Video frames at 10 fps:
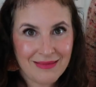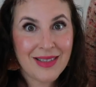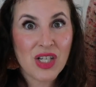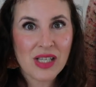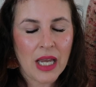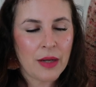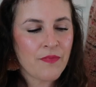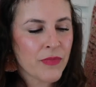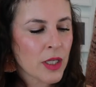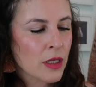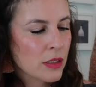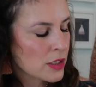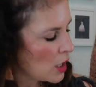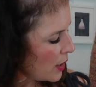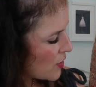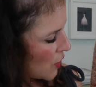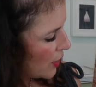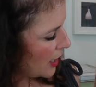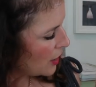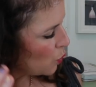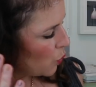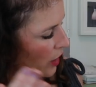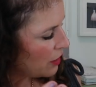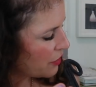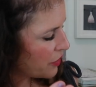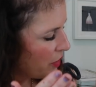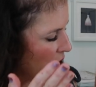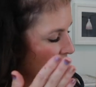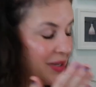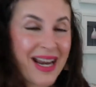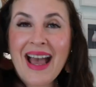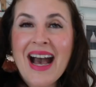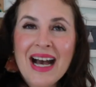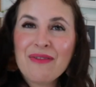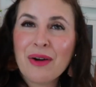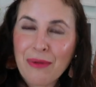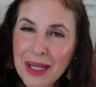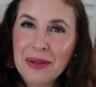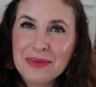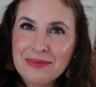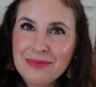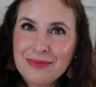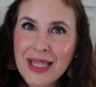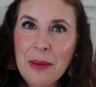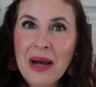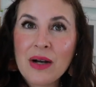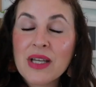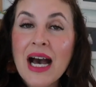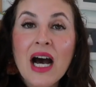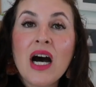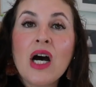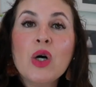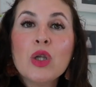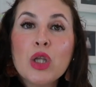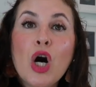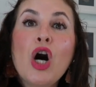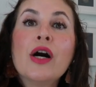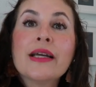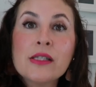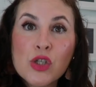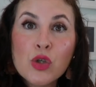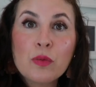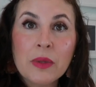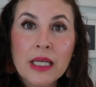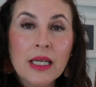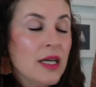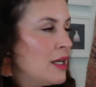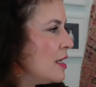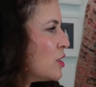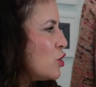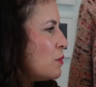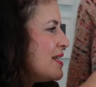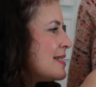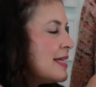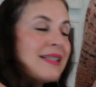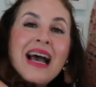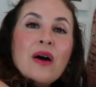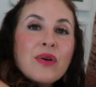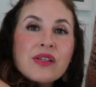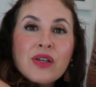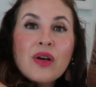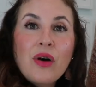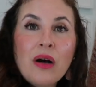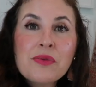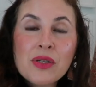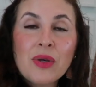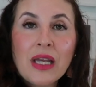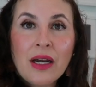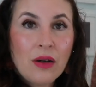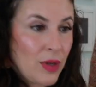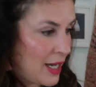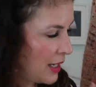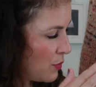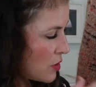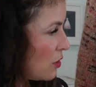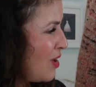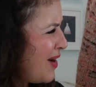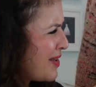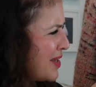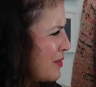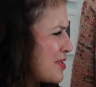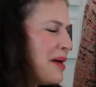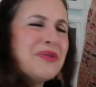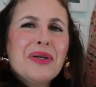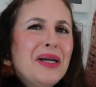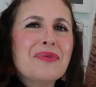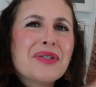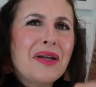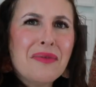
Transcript: just saying. So I started with and I have a reel about how long it took me. Took me 6 hours to go up to here. Okay, it was, no, I think it was up to here. It was not